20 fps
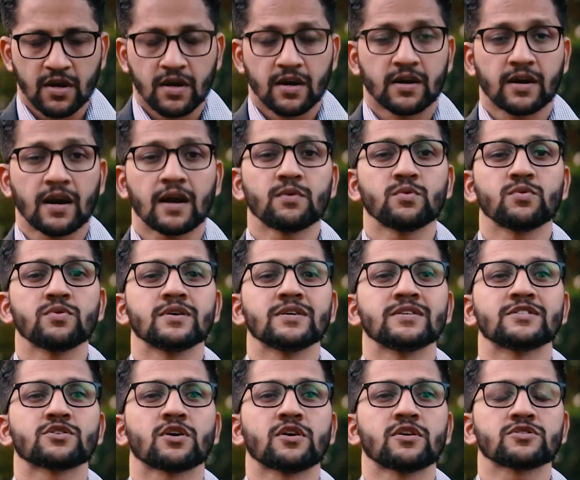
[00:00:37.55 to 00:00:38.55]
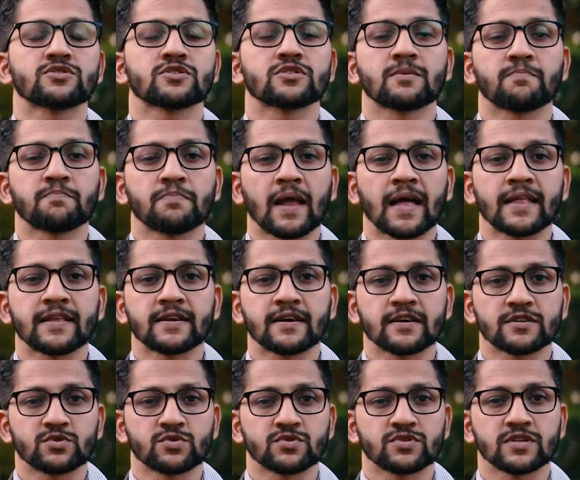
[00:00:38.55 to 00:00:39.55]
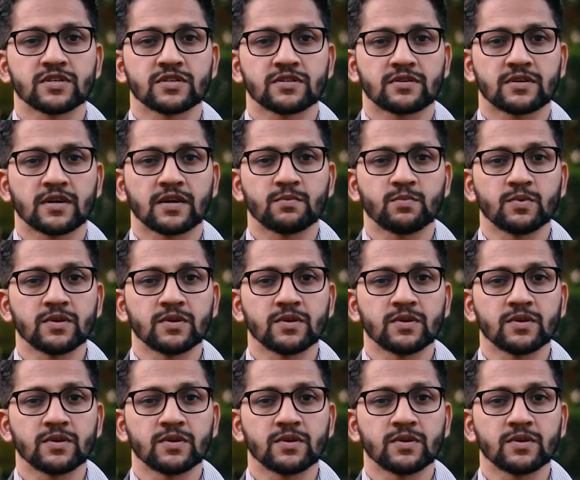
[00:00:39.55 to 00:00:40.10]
Rahu is also the planet associated